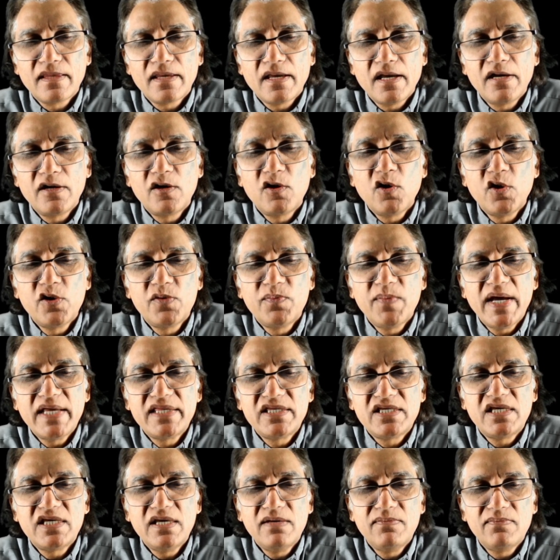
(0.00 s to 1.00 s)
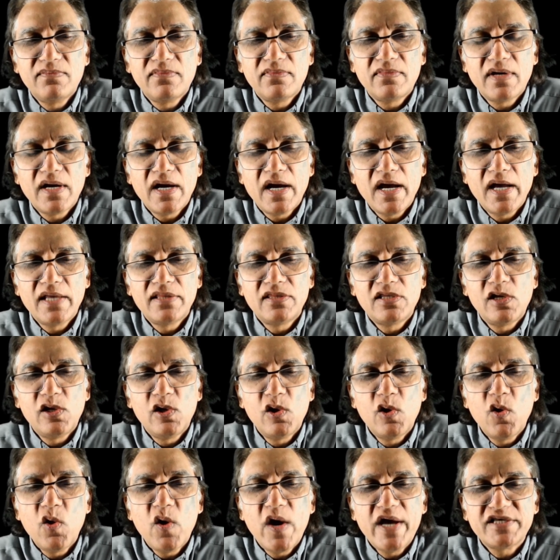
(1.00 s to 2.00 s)
And God met him at the
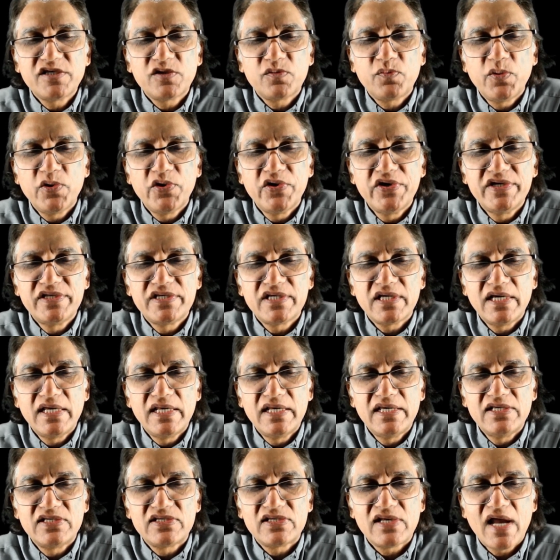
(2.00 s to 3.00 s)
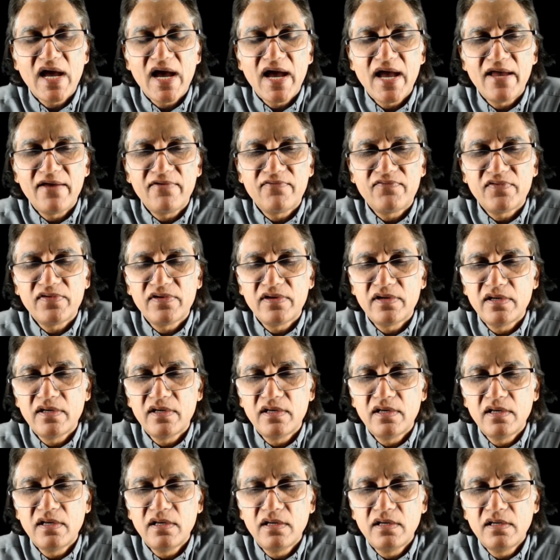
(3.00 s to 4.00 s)
lowest point in his life.
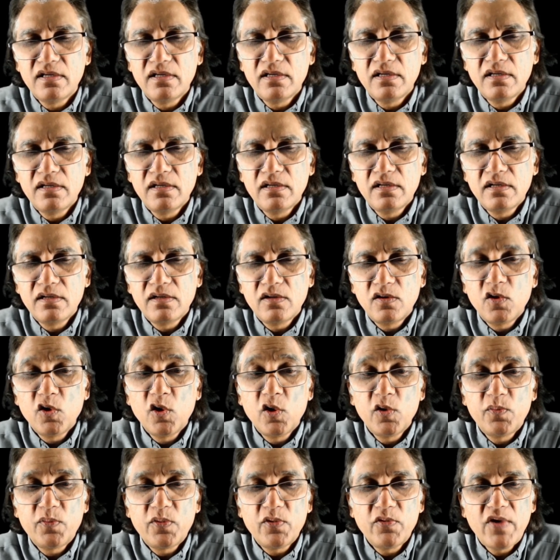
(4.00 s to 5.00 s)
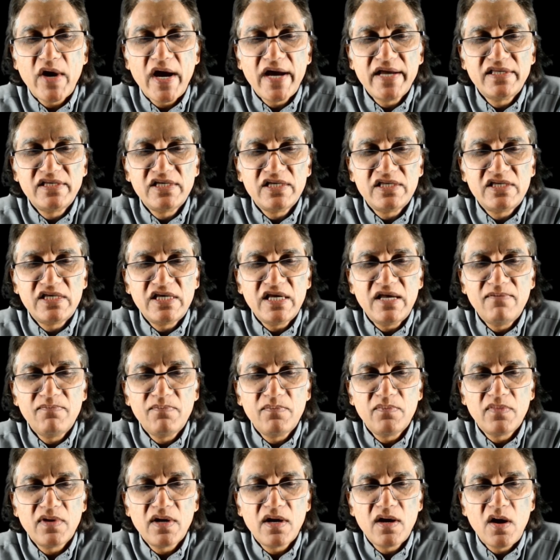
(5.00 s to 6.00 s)
God provided
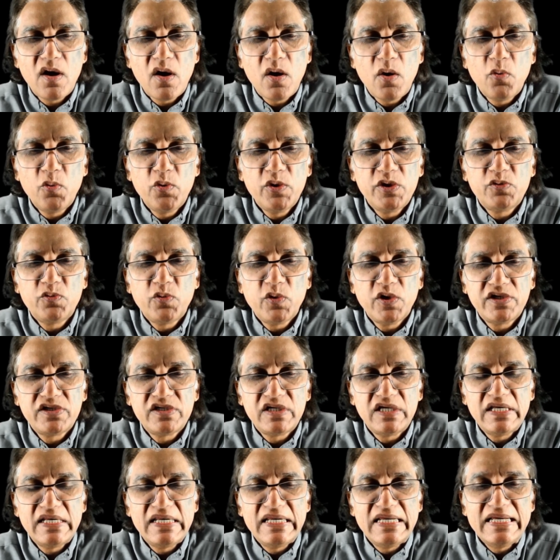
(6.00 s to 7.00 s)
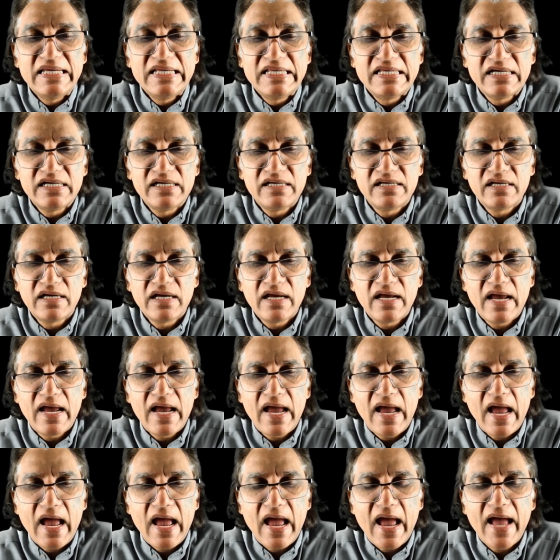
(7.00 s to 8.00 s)
him with what he needed
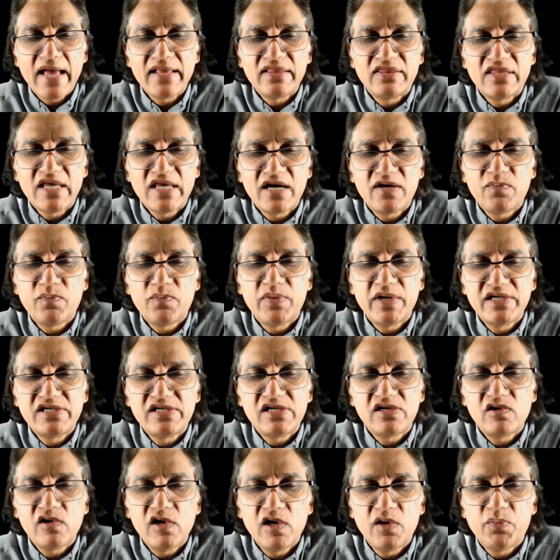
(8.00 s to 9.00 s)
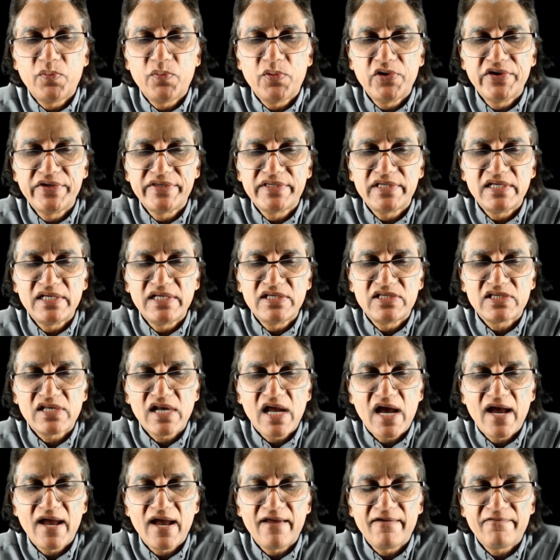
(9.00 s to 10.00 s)
at that particular point in his
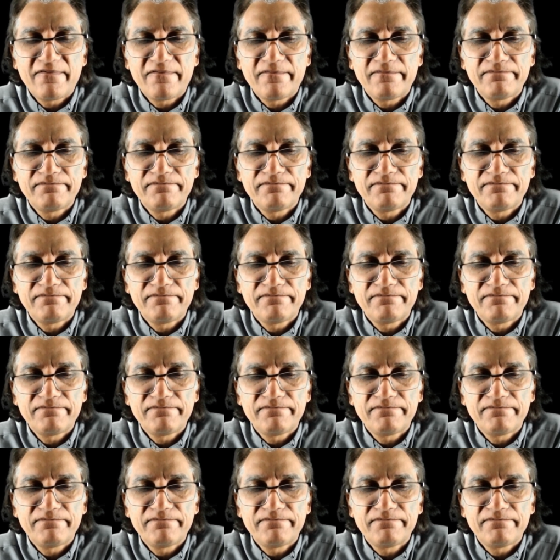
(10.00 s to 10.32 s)
life.